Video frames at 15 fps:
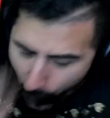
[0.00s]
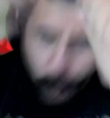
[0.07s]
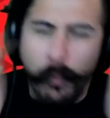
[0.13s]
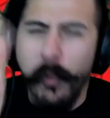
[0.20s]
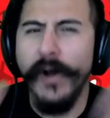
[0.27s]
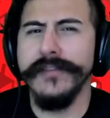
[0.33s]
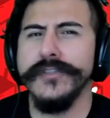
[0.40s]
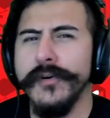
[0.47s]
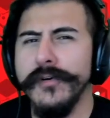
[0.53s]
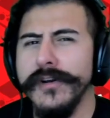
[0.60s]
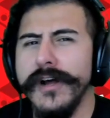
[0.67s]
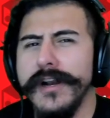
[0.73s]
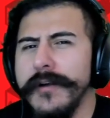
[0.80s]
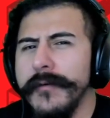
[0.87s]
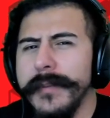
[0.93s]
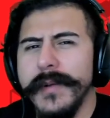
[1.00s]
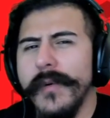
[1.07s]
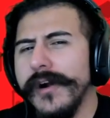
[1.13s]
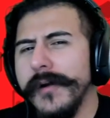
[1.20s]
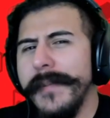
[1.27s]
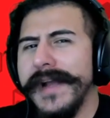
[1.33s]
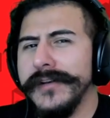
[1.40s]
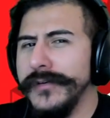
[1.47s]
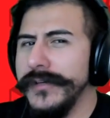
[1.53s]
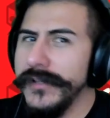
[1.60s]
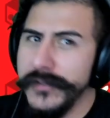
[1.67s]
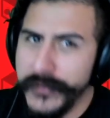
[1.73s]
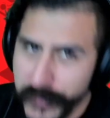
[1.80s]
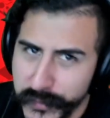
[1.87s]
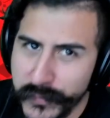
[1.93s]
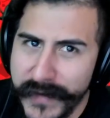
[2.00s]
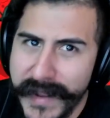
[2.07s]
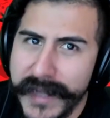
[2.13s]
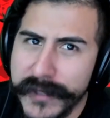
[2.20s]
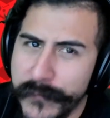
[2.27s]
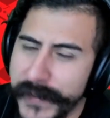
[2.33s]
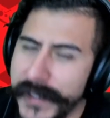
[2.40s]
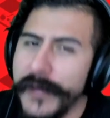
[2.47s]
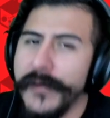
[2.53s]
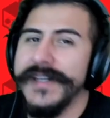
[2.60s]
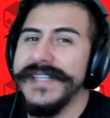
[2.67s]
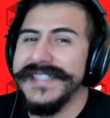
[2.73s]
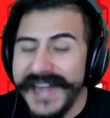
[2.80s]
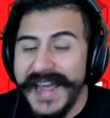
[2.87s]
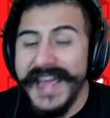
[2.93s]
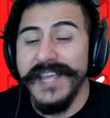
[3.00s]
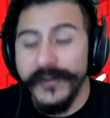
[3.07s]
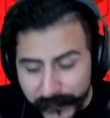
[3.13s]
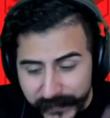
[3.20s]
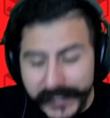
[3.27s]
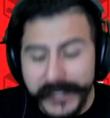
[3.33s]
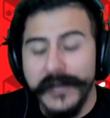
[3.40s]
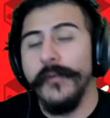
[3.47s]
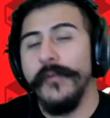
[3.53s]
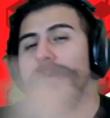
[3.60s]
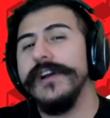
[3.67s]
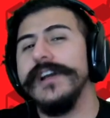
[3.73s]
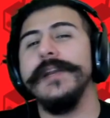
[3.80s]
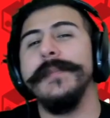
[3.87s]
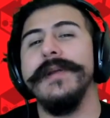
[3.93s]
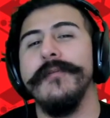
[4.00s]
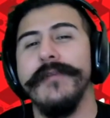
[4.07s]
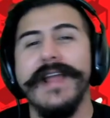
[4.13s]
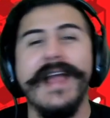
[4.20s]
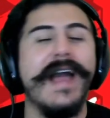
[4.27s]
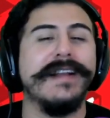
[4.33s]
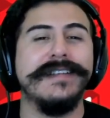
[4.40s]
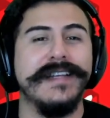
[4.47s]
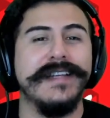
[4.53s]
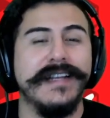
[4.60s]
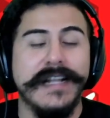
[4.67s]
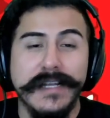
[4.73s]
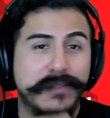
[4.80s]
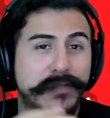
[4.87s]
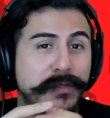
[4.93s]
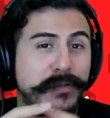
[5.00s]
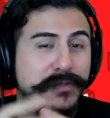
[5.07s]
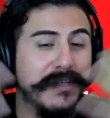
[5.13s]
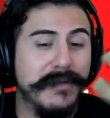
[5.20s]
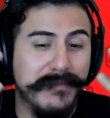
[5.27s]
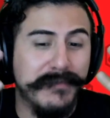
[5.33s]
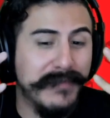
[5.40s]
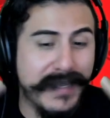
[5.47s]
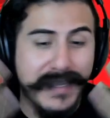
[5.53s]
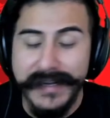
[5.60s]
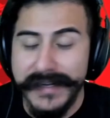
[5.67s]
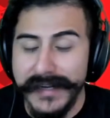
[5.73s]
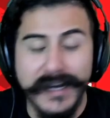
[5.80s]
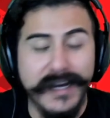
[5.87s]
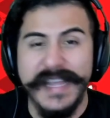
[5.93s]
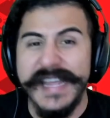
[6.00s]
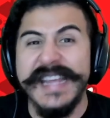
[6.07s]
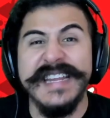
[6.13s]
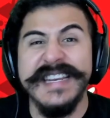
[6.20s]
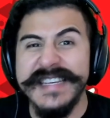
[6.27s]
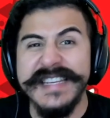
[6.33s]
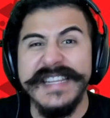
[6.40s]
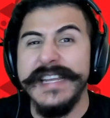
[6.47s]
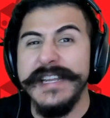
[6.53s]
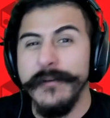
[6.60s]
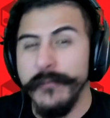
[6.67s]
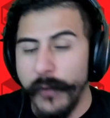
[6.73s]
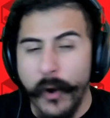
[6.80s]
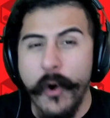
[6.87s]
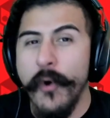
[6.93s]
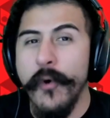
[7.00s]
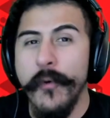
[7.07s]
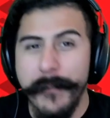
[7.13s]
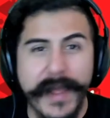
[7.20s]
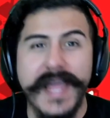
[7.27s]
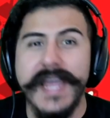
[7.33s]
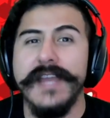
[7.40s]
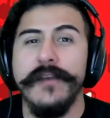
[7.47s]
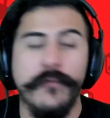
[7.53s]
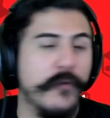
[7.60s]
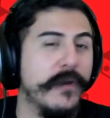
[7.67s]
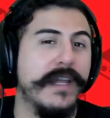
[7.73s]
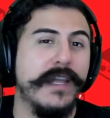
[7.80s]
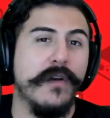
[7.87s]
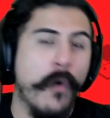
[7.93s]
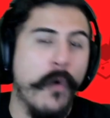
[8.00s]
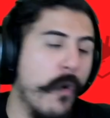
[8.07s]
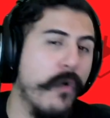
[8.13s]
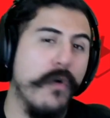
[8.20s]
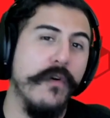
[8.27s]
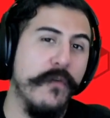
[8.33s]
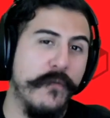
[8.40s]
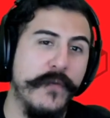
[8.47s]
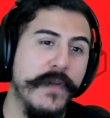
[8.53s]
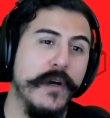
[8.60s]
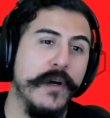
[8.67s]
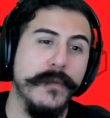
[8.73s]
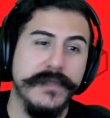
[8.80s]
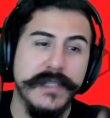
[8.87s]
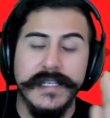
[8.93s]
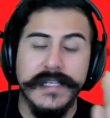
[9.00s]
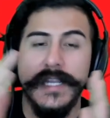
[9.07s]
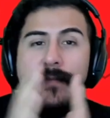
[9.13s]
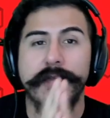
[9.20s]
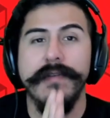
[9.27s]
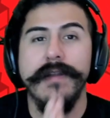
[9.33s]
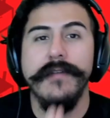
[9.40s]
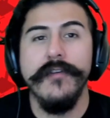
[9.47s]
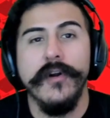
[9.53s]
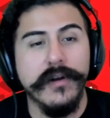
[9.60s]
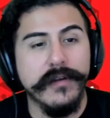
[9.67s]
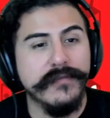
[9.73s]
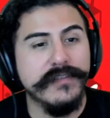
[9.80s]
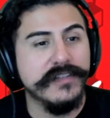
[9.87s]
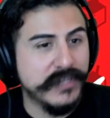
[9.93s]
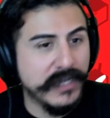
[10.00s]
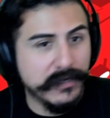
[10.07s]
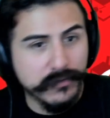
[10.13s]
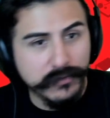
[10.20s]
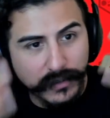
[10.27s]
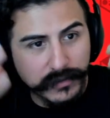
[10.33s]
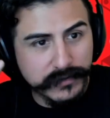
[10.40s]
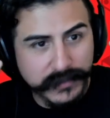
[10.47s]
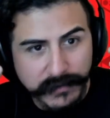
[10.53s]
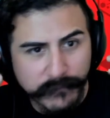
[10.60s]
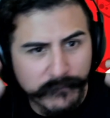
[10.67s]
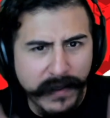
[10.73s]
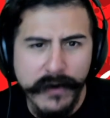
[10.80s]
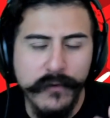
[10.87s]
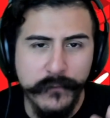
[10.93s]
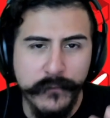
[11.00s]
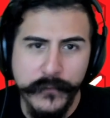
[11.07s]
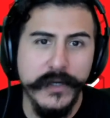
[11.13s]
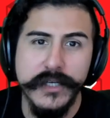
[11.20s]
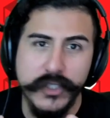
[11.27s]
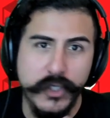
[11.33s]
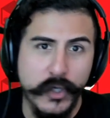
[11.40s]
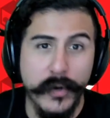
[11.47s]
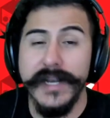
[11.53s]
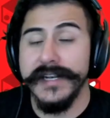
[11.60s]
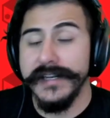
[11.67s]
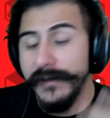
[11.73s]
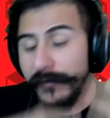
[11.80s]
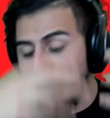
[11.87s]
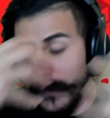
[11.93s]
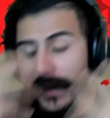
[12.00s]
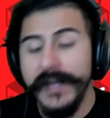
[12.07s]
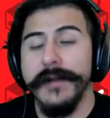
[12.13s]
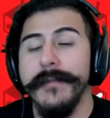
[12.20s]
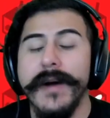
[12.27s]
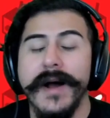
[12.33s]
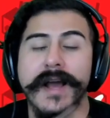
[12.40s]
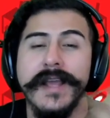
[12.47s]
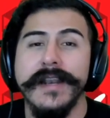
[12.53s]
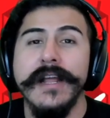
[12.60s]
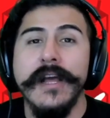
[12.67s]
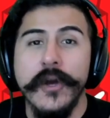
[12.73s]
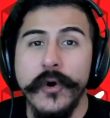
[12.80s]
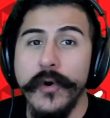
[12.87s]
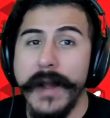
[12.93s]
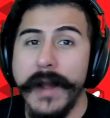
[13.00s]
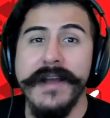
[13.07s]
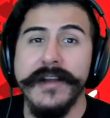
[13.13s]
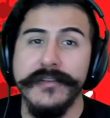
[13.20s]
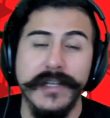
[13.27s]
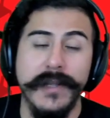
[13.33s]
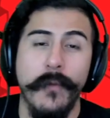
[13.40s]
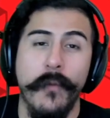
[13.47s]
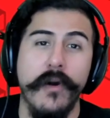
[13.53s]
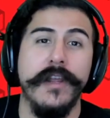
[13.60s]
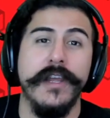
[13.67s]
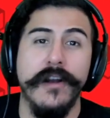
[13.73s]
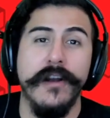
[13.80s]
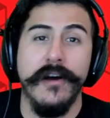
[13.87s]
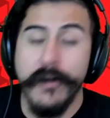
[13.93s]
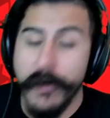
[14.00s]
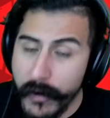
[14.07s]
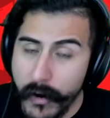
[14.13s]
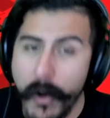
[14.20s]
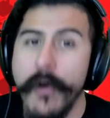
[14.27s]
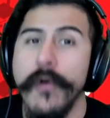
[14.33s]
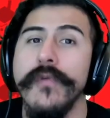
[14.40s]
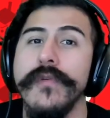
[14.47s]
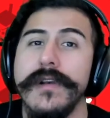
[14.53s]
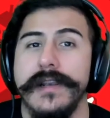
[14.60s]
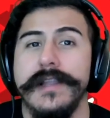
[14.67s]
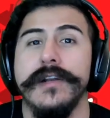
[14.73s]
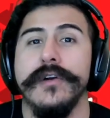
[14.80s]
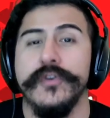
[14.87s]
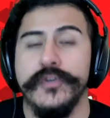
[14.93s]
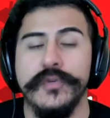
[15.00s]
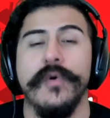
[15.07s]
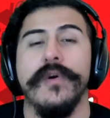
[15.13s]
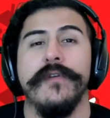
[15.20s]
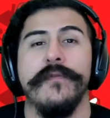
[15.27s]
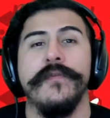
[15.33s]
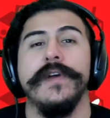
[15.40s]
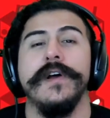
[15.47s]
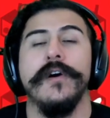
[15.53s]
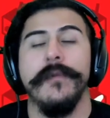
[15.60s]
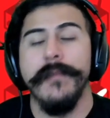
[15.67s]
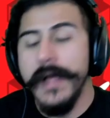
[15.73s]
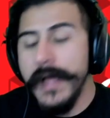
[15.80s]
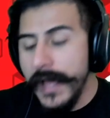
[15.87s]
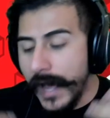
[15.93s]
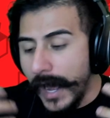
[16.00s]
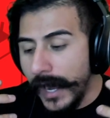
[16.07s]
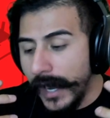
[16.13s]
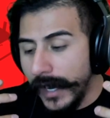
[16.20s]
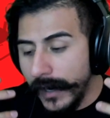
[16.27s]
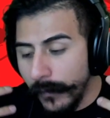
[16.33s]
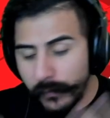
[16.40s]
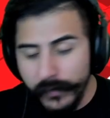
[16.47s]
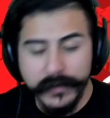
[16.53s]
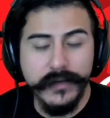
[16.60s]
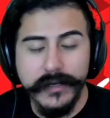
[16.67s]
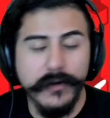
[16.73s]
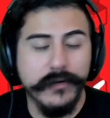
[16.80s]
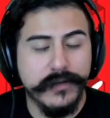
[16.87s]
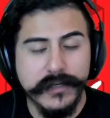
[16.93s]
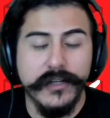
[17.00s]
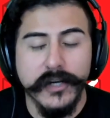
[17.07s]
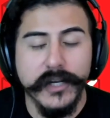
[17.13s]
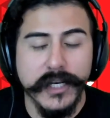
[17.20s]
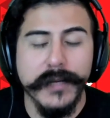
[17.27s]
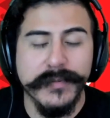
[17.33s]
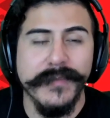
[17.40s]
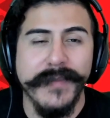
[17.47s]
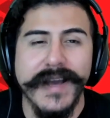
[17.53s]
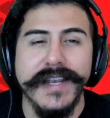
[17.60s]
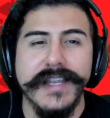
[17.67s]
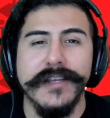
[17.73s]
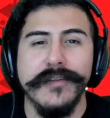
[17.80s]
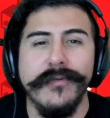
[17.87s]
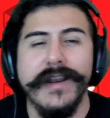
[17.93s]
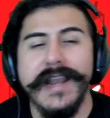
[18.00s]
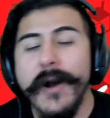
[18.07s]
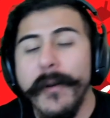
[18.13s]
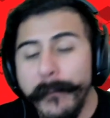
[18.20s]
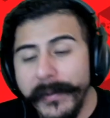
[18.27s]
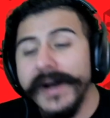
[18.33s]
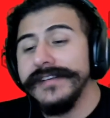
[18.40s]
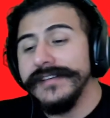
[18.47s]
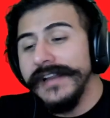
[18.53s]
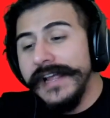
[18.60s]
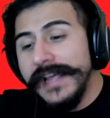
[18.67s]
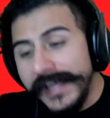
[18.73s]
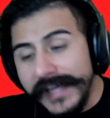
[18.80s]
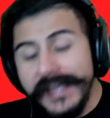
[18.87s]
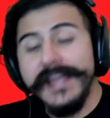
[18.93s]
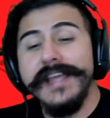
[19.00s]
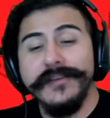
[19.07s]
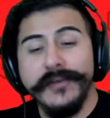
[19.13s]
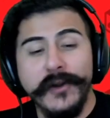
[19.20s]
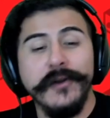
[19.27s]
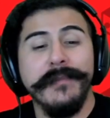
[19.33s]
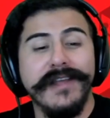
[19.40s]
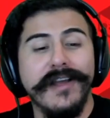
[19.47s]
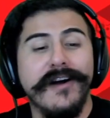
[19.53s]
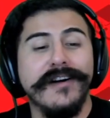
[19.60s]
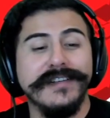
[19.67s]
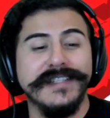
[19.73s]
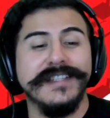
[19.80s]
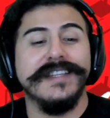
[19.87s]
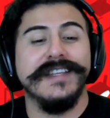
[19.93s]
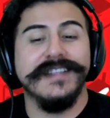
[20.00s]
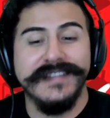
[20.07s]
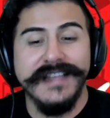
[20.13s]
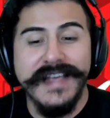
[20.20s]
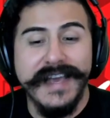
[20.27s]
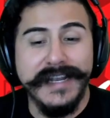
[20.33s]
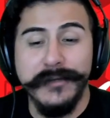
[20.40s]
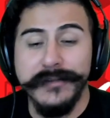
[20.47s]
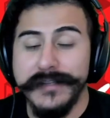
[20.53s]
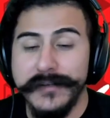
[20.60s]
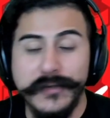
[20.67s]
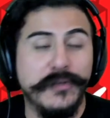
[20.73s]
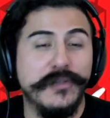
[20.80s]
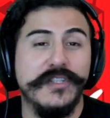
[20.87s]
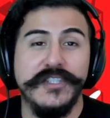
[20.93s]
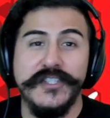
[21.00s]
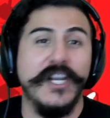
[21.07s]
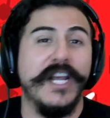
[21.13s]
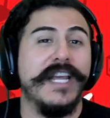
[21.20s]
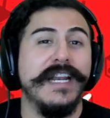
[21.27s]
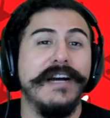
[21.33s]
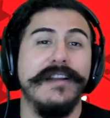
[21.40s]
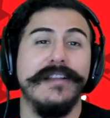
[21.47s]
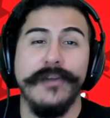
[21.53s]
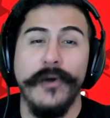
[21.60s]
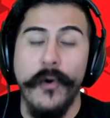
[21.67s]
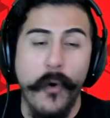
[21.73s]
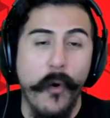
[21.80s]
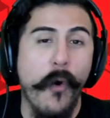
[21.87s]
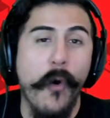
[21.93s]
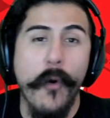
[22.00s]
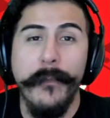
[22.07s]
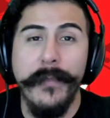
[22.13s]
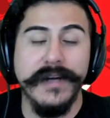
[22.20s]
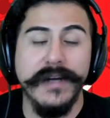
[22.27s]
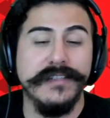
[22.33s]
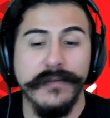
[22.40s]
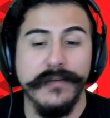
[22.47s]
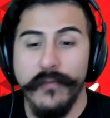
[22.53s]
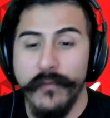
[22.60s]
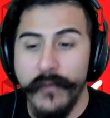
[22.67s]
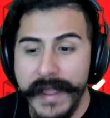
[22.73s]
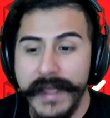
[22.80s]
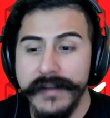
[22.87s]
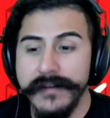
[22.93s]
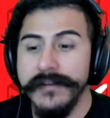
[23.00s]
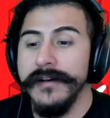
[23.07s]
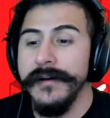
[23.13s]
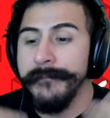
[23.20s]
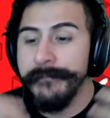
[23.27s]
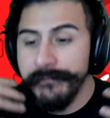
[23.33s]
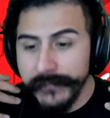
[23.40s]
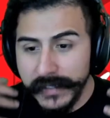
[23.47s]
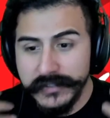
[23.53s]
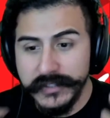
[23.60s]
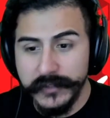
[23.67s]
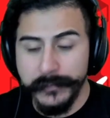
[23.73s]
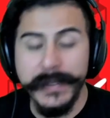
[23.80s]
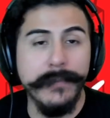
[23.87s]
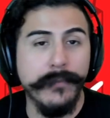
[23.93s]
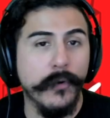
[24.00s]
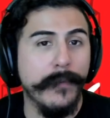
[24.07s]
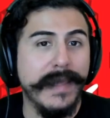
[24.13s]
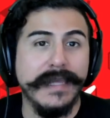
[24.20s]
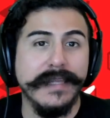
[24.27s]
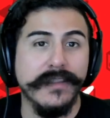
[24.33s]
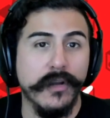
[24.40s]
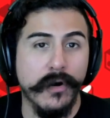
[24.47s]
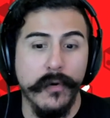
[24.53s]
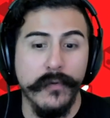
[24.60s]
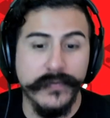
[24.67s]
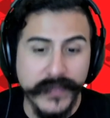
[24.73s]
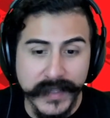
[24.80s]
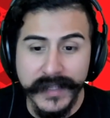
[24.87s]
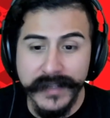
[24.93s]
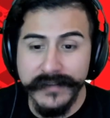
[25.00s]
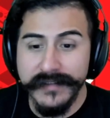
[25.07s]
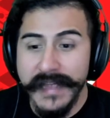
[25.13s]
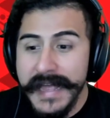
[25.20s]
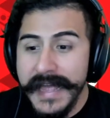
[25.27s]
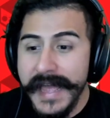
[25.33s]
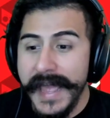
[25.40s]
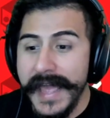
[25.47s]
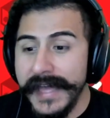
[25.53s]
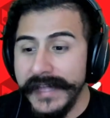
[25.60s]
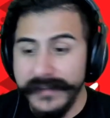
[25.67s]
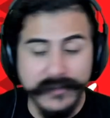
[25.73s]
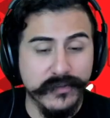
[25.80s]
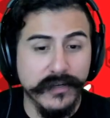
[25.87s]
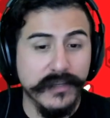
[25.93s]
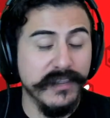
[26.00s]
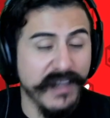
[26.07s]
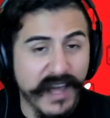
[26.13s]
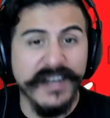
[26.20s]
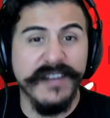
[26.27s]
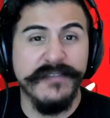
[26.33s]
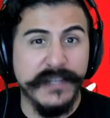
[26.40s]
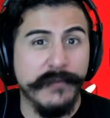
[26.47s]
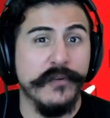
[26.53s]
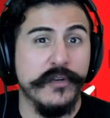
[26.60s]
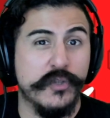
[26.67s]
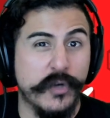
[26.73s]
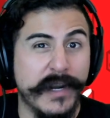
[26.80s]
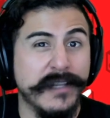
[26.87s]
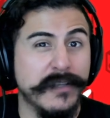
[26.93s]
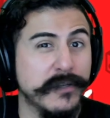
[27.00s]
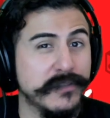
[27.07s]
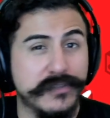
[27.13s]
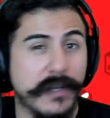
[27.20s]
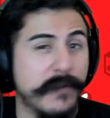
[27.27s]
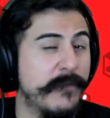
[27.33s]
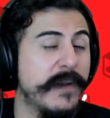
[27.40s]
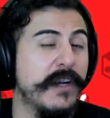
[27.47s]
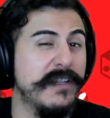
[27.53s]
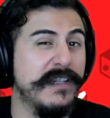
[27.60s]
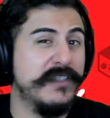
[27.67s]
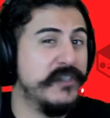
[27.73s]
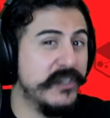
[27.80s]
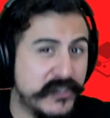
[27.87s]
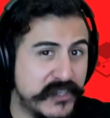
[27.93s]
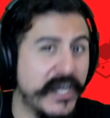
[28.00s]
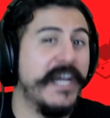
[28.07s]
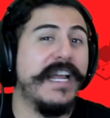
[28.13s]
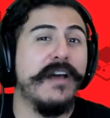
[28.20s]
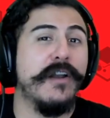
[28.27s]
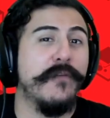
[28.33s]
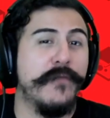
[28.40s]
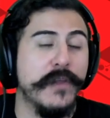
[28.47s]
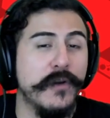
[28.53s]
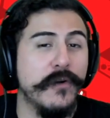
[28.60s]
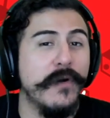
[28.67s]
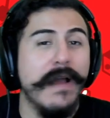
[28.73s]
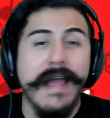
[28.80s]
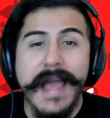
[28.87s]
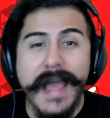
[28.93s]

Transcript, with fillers: What's going on, everybody? Welcome back to another Juice Reacts video, and in today's video we're going to be reacting to some like indie homemade freaking horror films. Now if you've never heard of this channel called The Found Footage Critic, a friend of mine who I'm actually working on our own little short film, we're, you know, cooking up some ideas right now, but he turned me on to this and he was like, dude, just check it out. It's a whole bunch of random just people making their own things, and these are a lot of different trailers, so I figured let's just check out a few.